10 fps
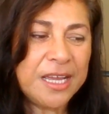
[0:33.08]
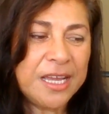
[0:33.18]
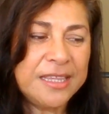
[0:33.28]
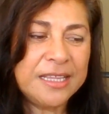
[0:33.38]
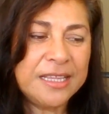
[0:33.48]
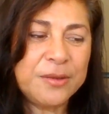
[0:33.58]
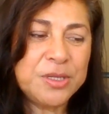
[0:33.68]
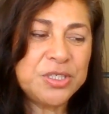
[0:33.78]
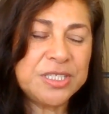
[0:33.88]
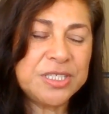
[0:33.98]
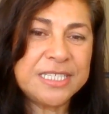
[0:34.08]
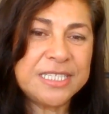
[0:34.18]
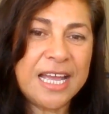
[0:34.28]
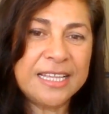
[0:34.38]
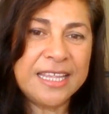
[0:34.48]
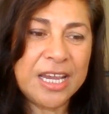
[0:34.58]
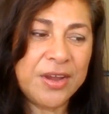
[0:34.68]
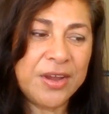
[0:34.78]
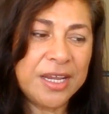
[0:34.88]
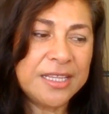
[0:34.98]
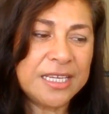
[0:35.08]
I think that we should start there.